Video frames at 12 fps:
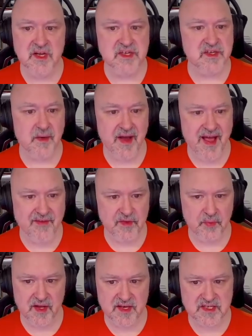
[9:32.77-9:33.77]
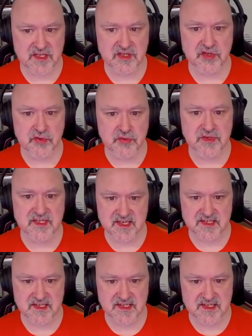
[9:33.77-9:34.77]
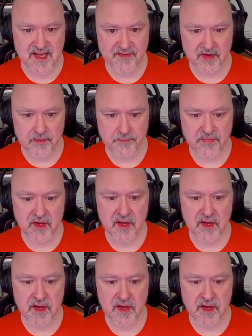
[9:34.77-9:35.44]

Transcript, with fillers: So I haven't placed two, six, and seven.